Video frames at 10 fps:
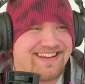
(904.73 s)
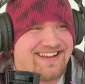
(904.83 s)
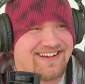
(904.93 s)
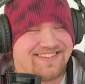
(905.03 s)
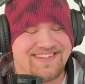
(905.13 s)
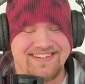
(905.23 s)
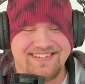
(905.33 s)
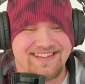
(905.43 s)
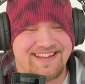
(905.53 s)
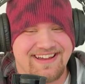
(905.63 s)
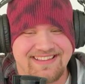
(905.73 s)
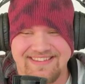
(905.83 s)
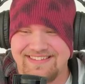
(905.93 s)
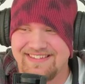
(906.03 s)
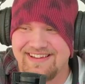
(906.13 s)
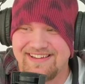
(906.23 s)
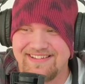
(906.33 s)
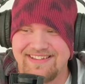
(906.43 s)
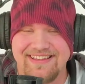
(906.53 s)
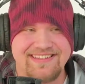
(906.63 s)
no, seriously, like this is a
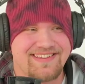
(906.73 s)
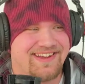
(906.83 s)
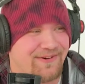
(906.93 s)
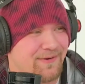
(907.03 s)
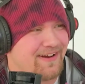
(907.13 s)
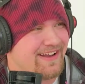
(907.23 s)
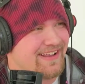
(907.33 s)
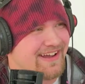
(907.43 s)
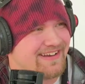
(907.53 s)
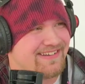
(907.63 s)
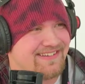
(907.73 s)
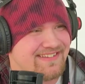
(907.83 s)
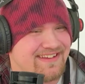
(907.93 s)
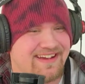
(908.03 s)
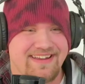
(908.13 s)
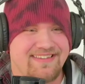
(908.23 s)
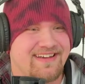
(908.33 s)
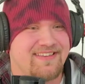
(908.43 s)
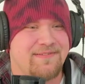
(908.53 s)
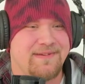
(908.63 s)
really like
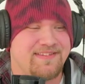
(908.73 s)
tight space.